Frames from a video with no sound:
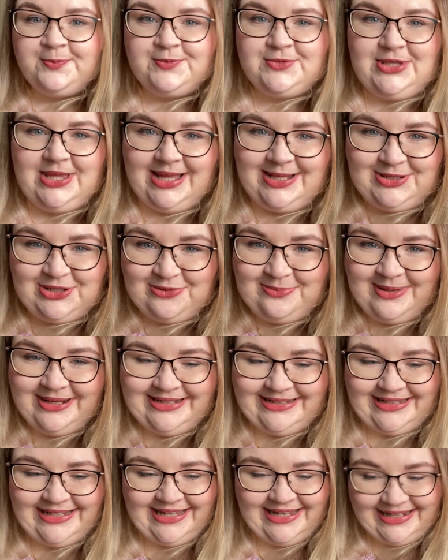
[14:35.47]
So that's all my
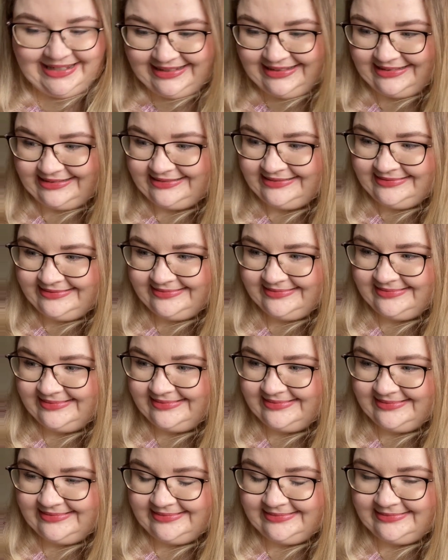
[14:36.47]
knitting.
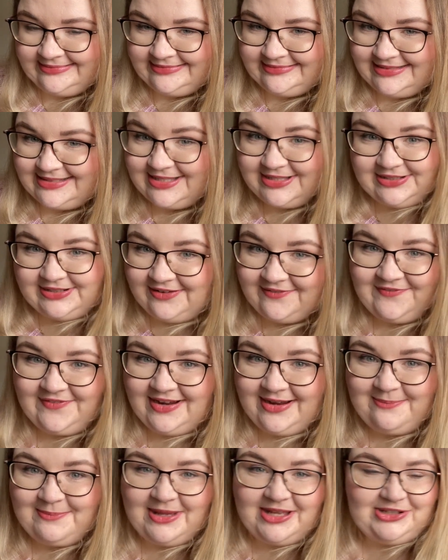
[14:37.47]
It's not
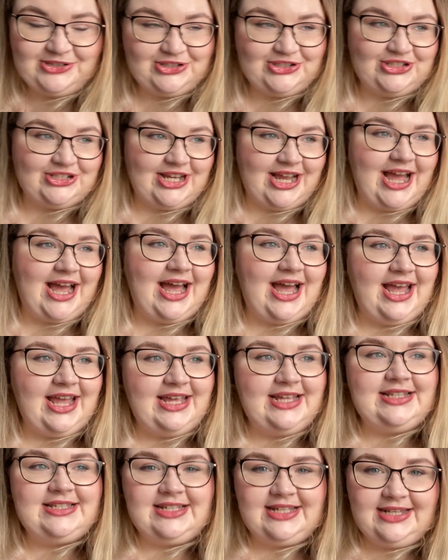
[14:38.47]
very much.
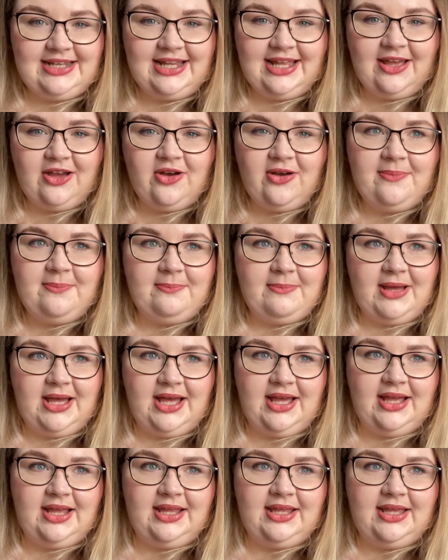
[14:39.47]
I did knit on
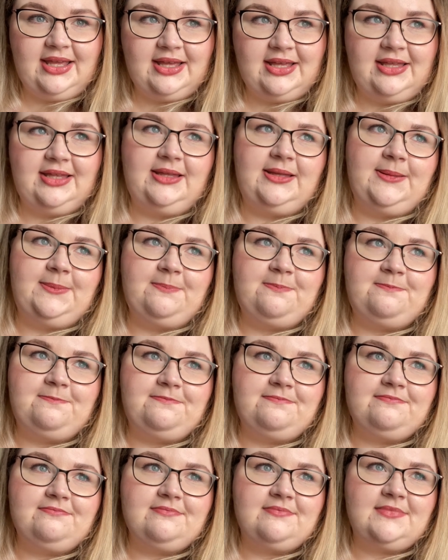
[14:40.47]
my,
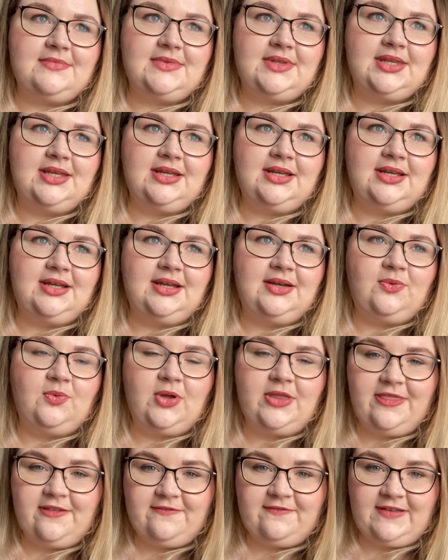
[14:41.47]
um,
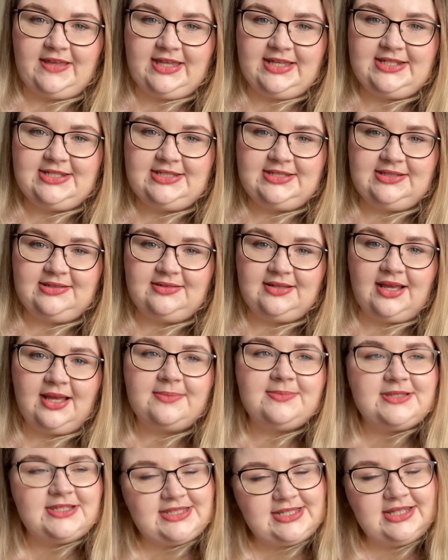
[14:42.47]
what the fade.
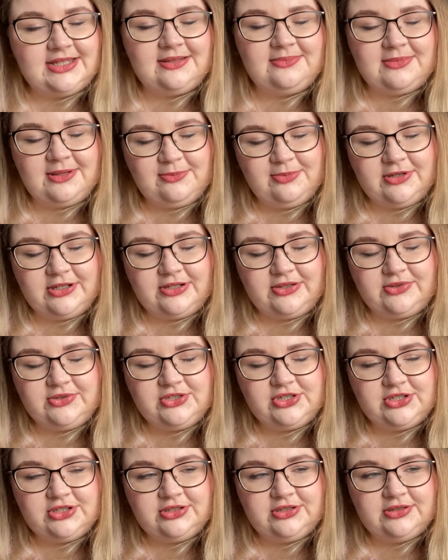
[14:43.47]
I'm still in my
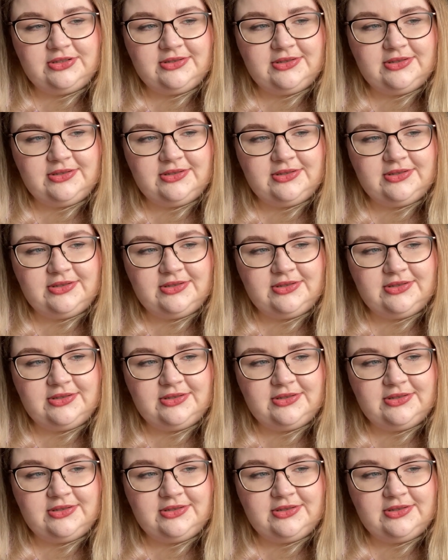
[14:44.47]
brioche.